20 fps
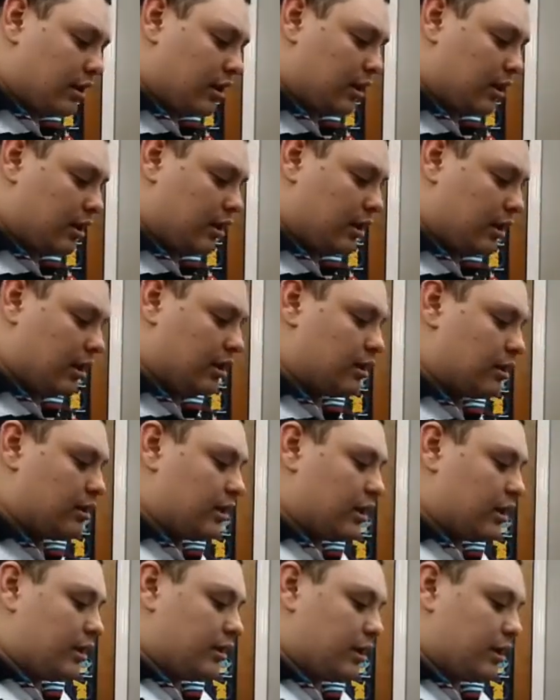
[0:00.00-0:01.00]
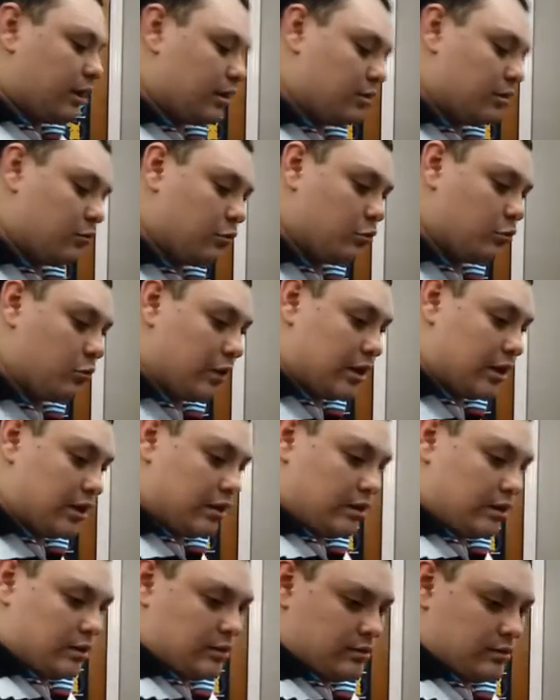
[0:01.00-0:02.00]
And I got
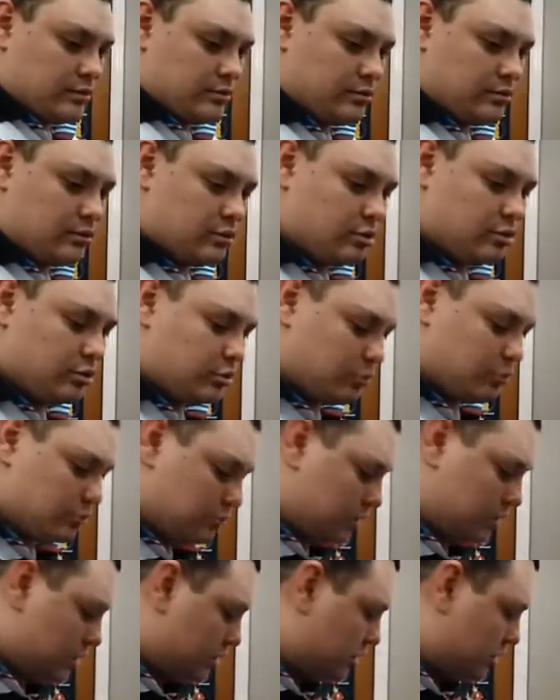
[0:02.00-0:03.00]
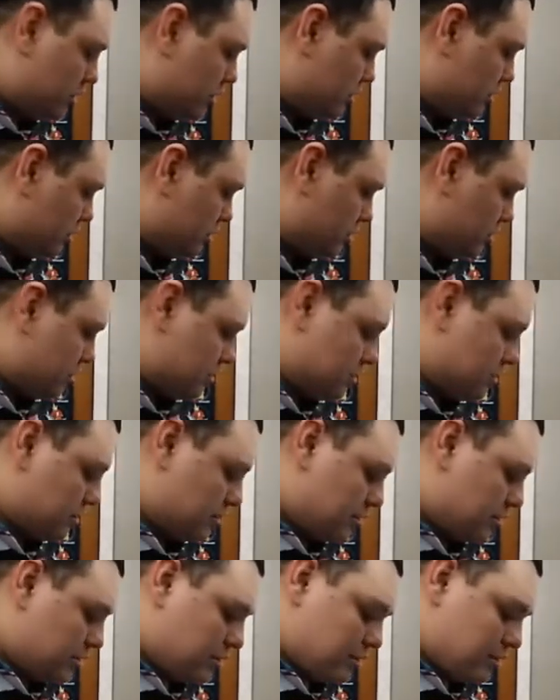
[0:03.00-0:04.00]
way too much.
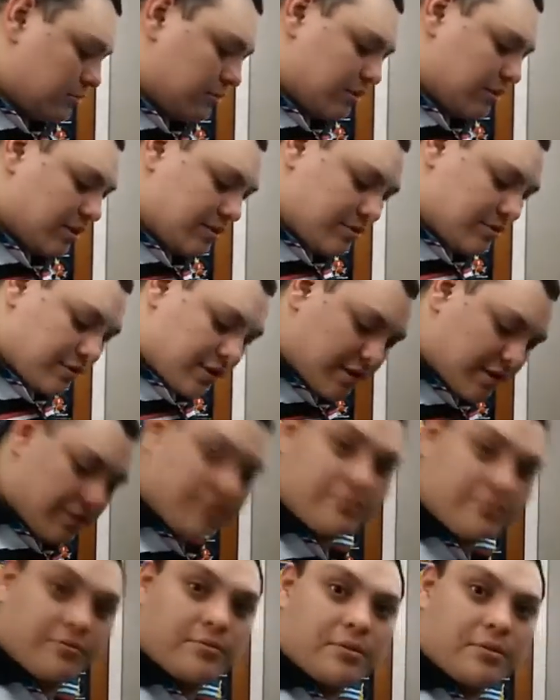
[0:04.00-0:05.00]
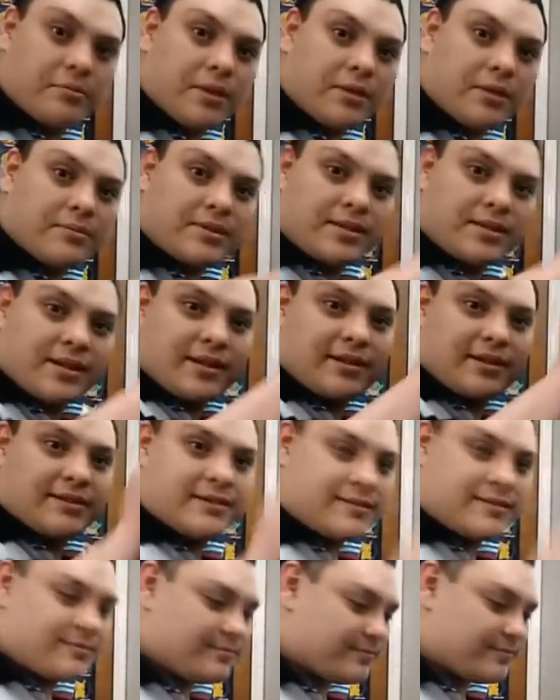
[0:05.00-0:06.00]
But that's okay. There's room to make mistakes
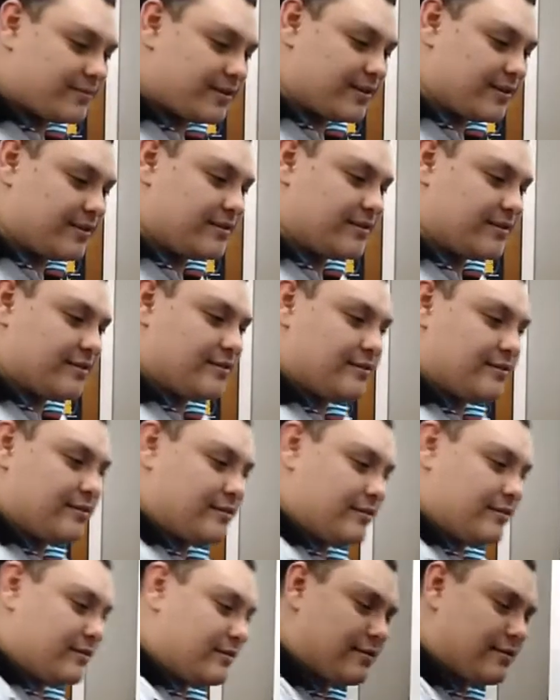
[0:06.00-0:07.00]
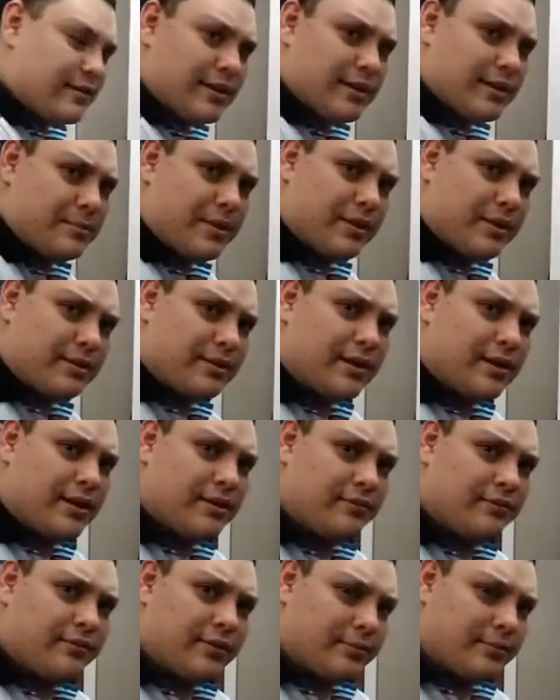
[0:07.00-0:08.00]
because I make a lot of them.